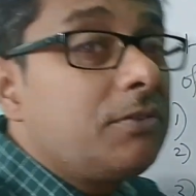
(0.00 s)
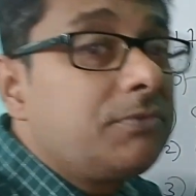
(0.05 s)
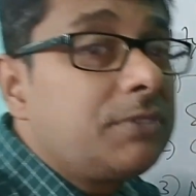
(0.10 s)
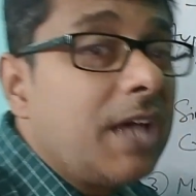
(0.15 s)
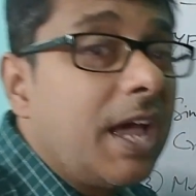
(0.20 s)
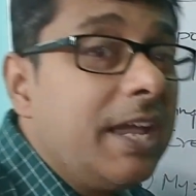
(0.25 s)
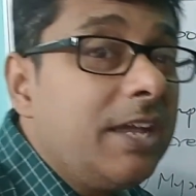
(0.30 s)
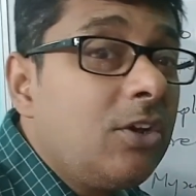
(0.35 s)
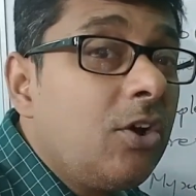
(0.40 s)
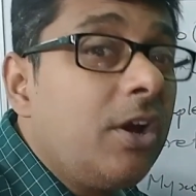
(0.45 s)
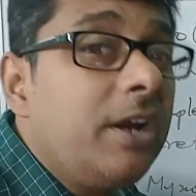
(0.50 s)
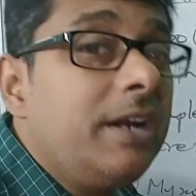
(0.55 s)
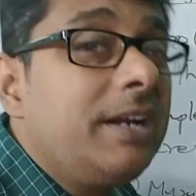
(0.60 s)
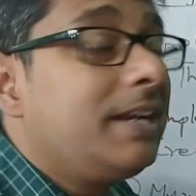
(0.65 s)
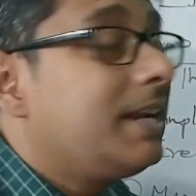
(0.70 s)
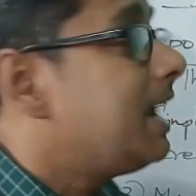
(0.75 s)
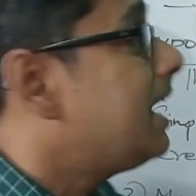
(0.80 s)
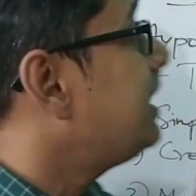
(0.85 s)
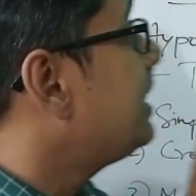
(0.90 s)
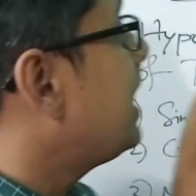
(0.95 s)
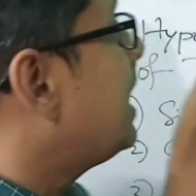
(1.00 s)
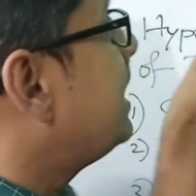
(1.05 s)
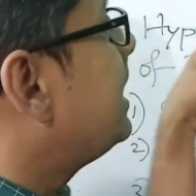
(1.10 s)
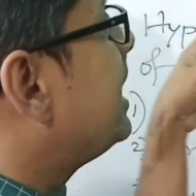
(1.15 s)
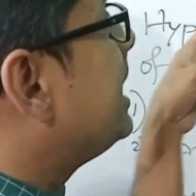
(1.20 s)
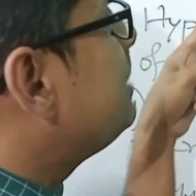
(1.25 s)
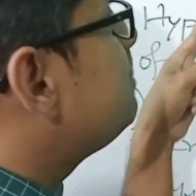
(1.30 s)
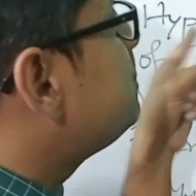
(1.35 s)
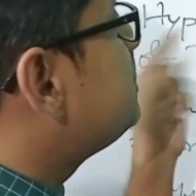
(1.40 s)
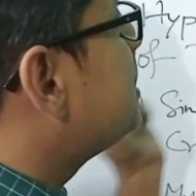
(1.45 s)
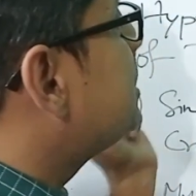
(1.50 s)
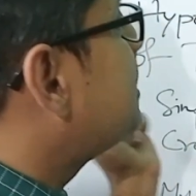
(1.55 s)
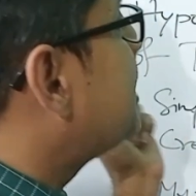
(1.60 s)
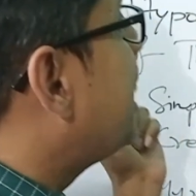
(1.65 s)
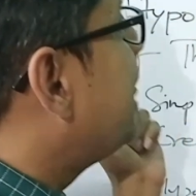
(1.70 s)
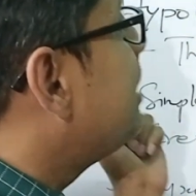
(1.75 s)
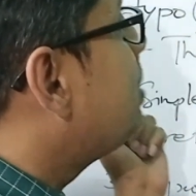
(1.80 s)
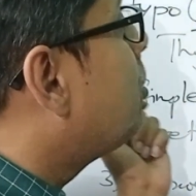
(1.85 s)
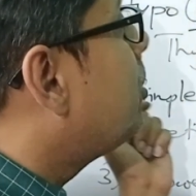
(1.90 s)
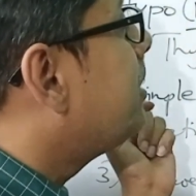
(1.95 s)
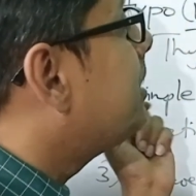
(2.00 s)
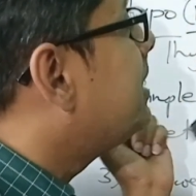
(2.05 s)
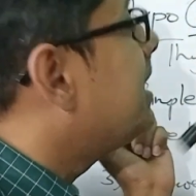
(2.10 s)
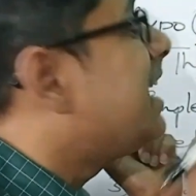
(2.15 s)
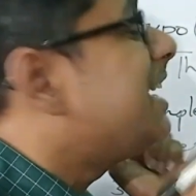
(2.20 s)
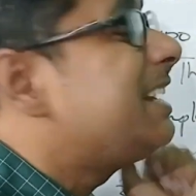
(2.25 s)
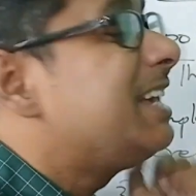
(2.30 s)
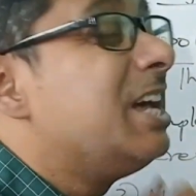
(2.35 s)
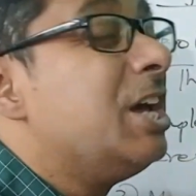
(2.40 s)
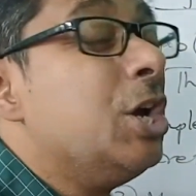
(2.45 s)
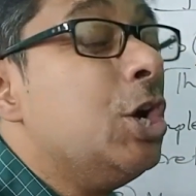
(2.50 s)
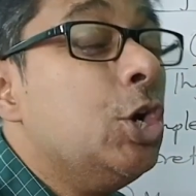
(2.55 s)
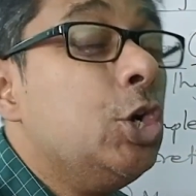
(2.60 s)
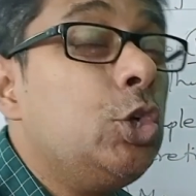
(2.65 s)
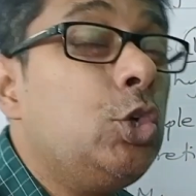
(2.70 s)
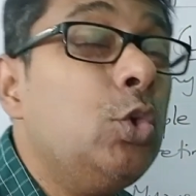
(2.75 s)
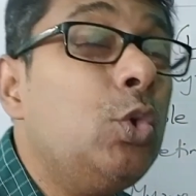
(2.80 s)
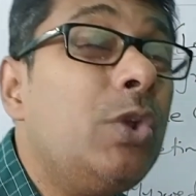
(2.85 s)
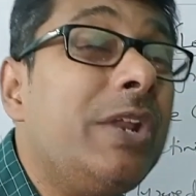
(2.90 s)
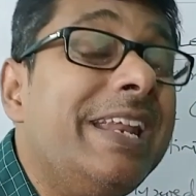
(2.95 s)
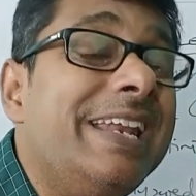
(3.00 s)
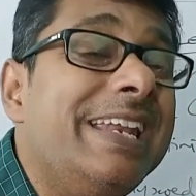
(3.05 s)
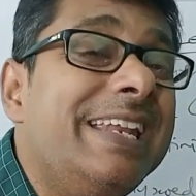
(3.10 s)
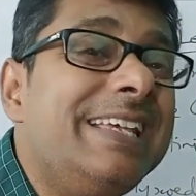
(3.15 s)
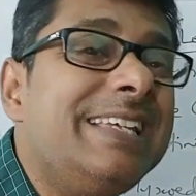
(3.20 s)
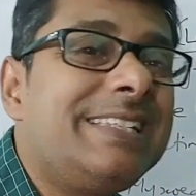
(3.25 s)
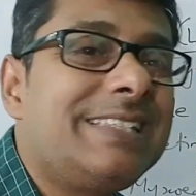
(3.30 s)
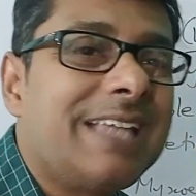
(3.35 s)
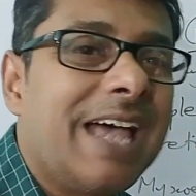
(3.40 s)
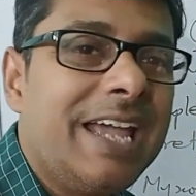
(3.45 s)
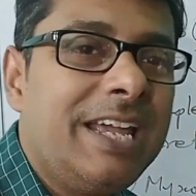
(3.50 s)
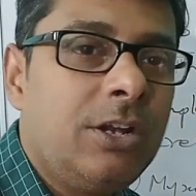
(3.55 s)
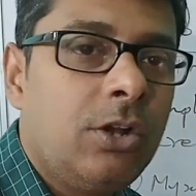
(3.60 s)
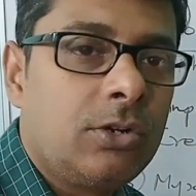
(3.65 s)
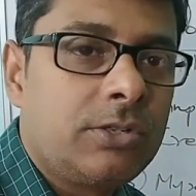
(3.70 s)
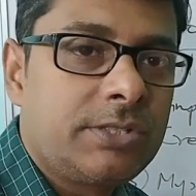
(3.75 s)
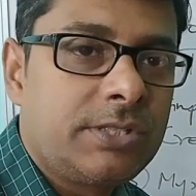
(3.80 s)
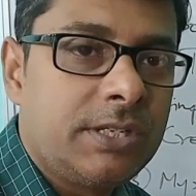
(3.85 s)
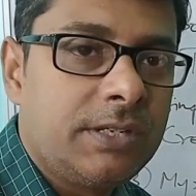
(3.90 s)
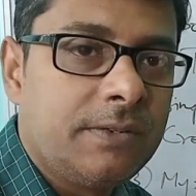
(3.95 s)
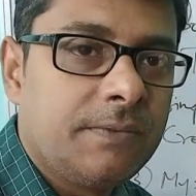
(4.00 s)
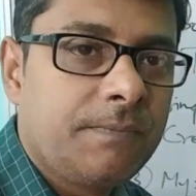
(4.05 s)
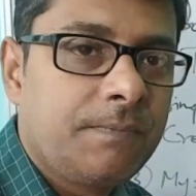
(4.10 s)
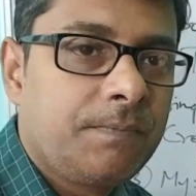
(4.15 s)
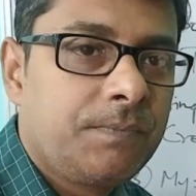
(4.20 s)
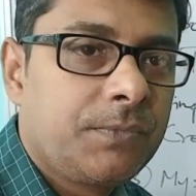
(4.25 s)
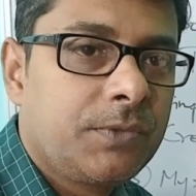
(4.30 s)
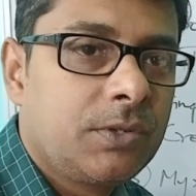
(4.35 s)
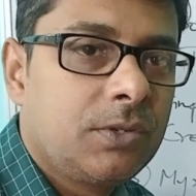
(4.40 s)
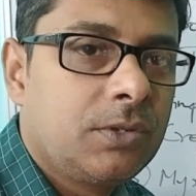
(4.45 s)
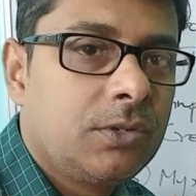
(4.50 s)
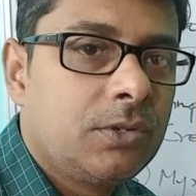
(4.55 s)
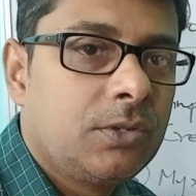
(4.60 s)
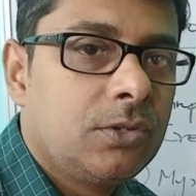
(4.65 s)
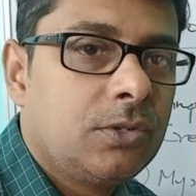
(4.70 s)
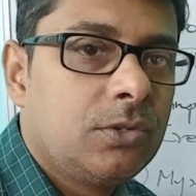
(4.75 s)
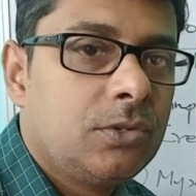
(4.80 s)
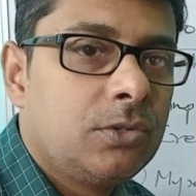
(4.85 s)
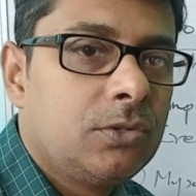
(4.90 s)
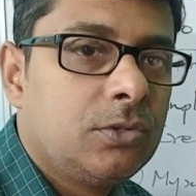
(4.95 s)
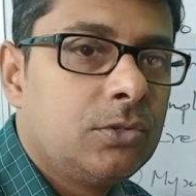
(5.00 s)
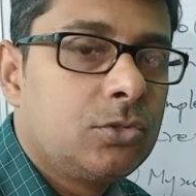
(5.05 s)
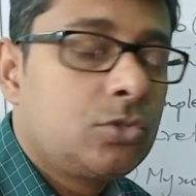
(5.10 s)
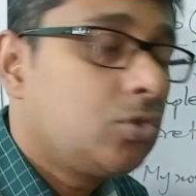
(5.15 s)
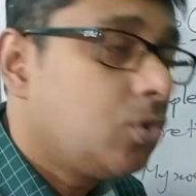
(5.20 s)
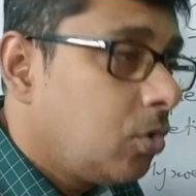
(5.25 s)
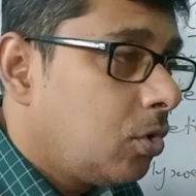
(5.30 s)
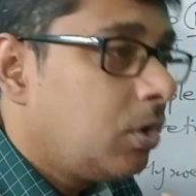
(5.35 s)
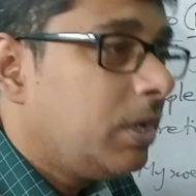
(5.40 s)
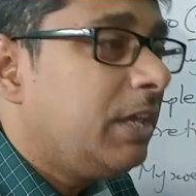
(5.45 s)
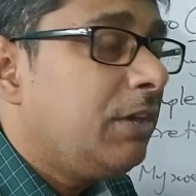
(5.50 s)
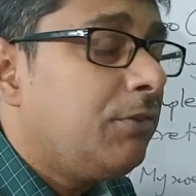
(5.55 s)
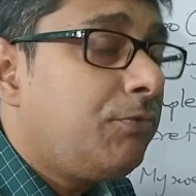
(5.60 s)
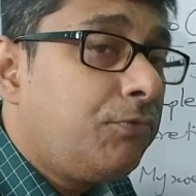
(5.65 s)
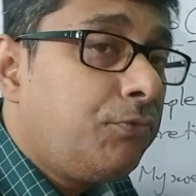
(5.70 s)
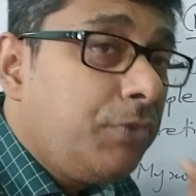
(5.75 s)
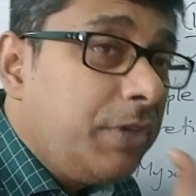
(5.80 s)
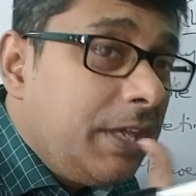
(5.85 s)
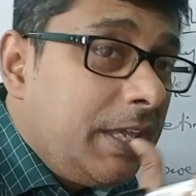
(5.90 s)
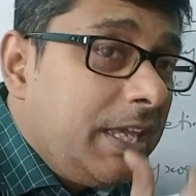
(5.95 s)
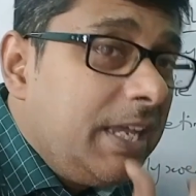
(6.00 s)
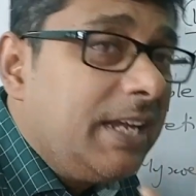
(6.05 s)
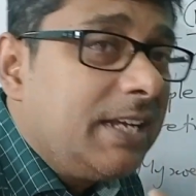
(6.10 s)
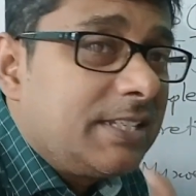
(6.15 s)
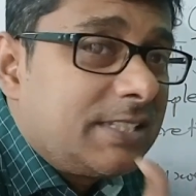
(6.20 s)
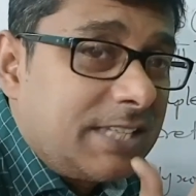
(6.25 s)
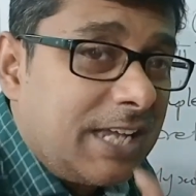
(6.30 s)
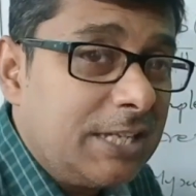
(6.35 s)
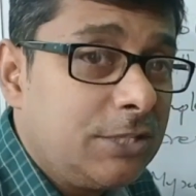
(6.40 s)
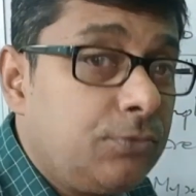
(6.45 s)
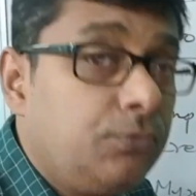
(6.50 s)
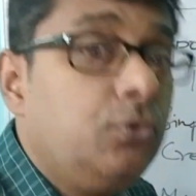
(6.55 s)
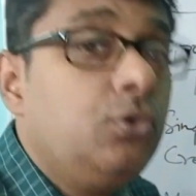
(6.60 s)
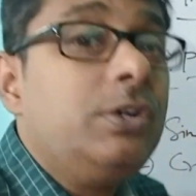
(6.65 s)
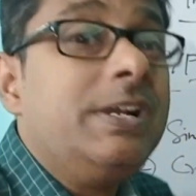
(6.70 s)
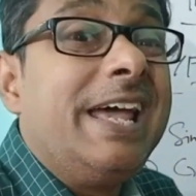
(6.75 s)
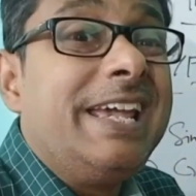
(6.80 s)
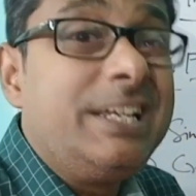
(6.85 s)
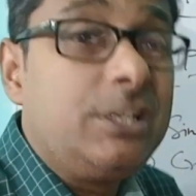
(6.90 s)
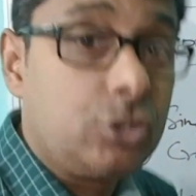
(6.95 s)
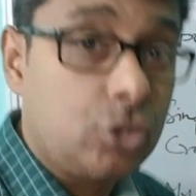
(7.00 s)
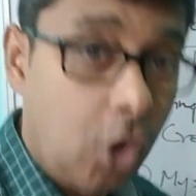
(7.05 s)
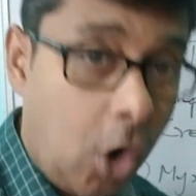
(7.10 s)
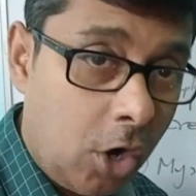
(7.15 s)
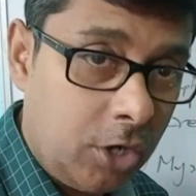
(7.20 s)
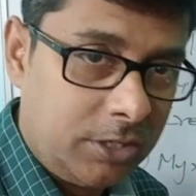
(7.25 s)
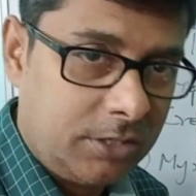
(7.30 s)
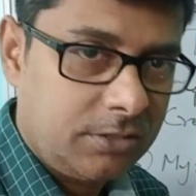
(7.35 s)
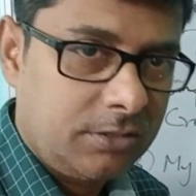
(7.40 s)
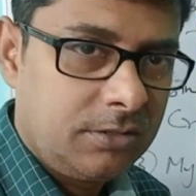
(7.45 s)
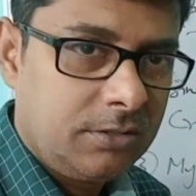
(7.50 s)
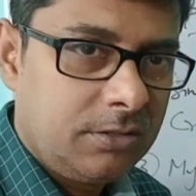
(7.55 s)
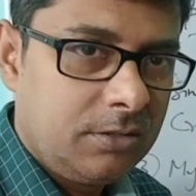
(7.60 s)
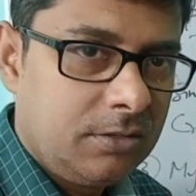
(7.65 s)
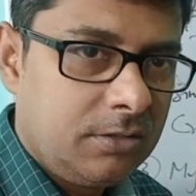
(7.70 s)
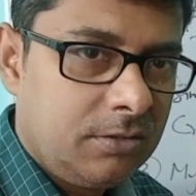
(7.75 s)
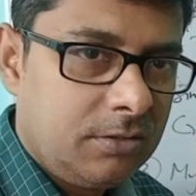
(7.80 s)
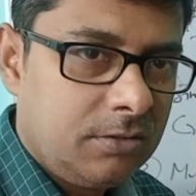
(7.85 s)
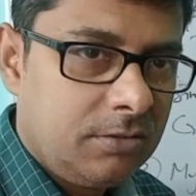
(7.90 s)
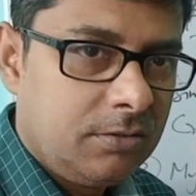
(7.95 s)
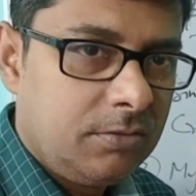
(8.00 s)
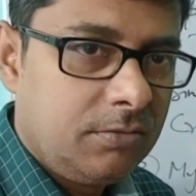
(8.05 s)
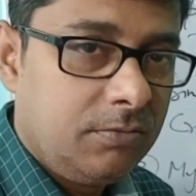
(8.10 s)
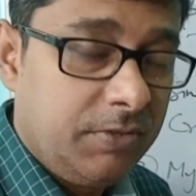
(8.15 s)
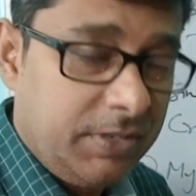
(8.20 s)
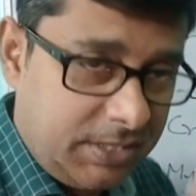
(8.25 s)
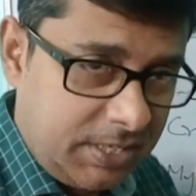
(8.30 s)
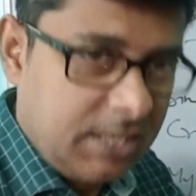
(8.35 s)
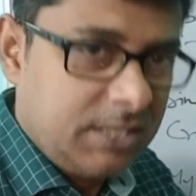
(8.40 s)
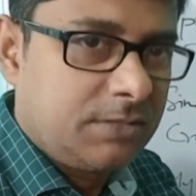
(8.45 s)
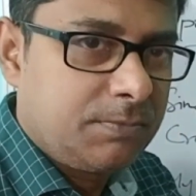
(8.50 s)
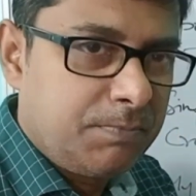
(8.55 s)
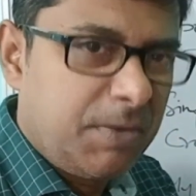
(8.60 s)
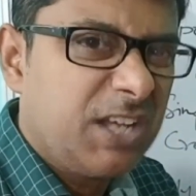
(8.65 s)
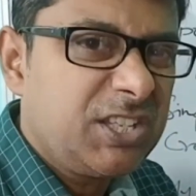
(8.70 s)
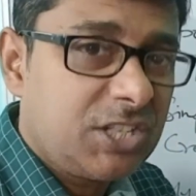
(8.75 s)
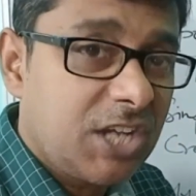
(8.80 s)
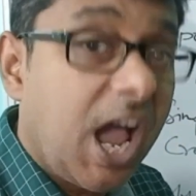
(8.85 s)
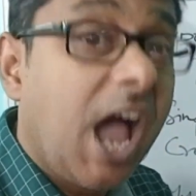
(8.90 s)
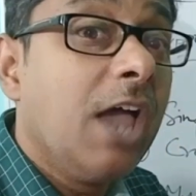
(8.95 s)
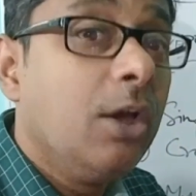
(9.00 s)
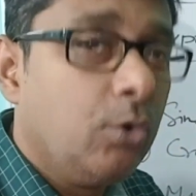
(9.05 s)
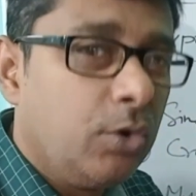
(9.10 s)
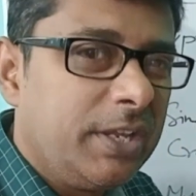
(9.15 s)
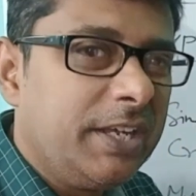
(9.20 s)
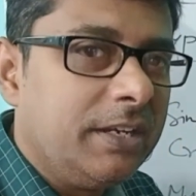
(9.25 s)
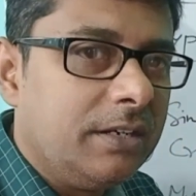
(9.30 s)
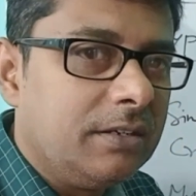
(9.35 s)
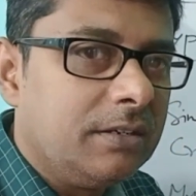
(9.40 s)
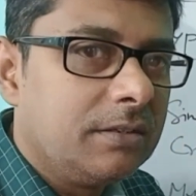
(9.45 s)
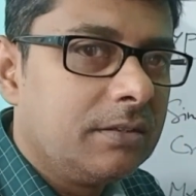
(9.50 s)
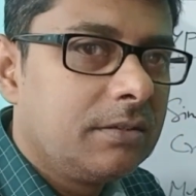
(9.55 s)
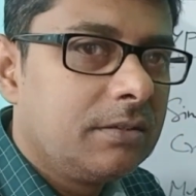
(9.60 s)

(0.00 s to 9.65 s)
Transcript: of thyroid gland and helps the thyroid gland to release thyroxine. So if we eat such food like salt, which has much iodine,